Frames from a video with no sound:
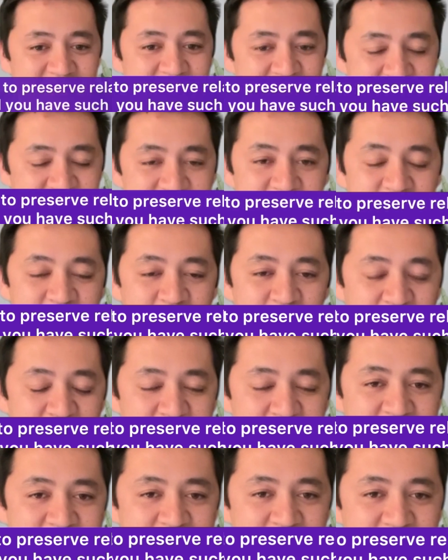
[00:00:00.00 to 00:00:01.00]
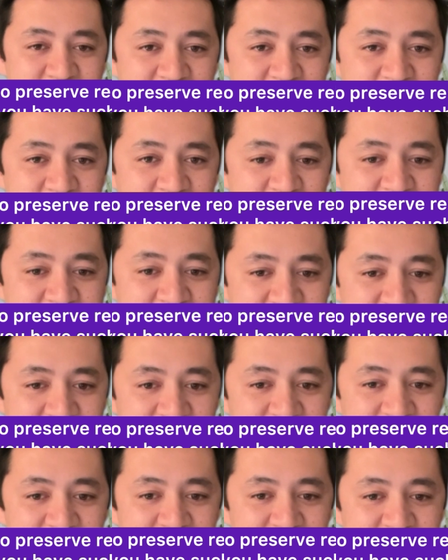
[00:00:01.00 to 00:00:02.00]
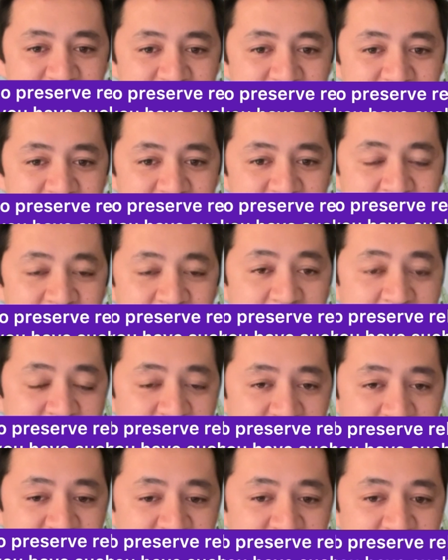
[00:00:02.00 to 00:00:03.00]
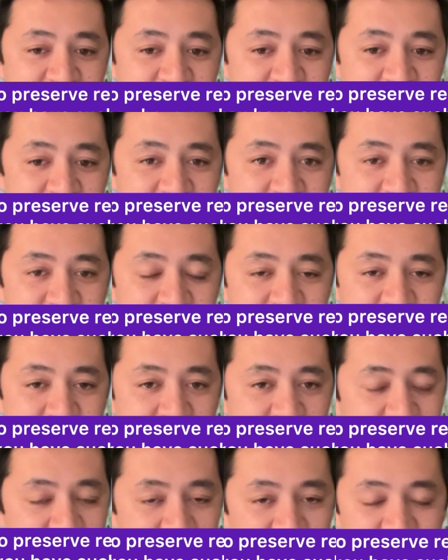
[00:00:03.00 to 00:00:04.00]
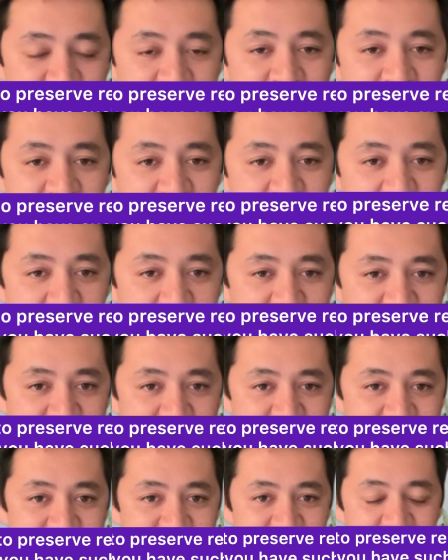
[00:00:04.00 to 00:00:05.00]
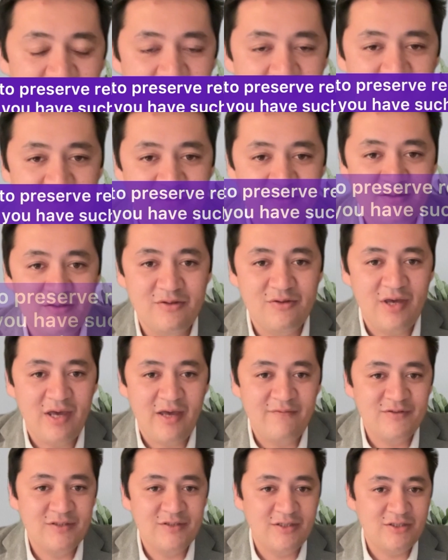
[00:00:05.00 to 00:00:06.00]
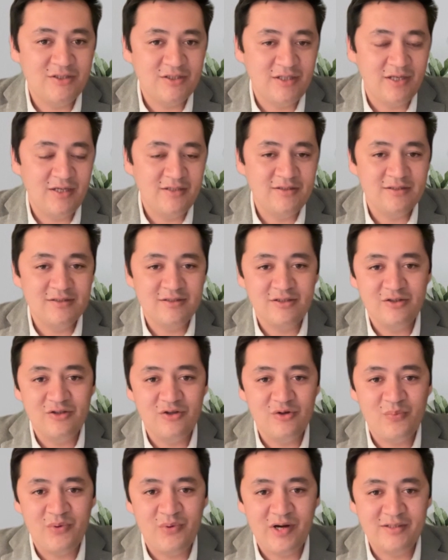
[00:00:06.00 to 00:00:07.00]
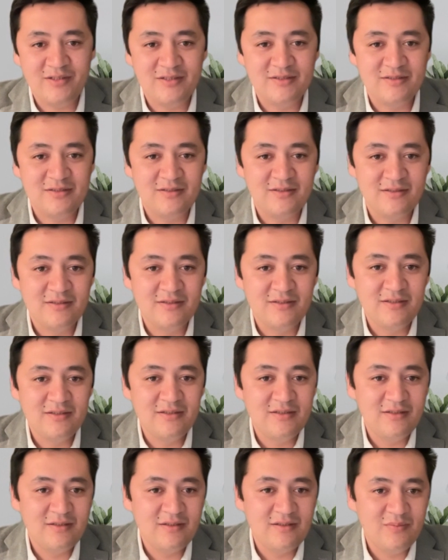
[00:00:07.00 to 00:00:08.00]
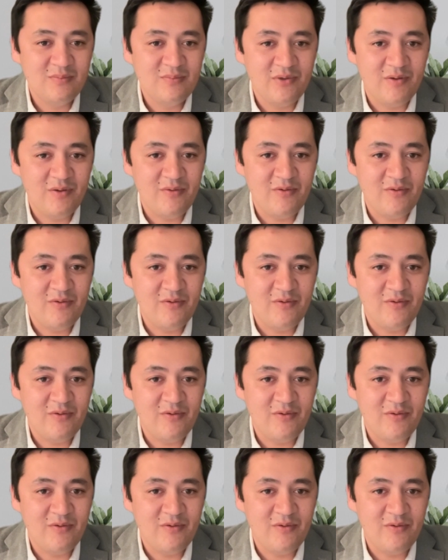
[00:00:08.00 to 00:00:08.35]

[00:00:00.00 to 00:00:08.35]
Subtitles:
is it possible to preserve relationship using mediation? And did you have such cases in your practice? By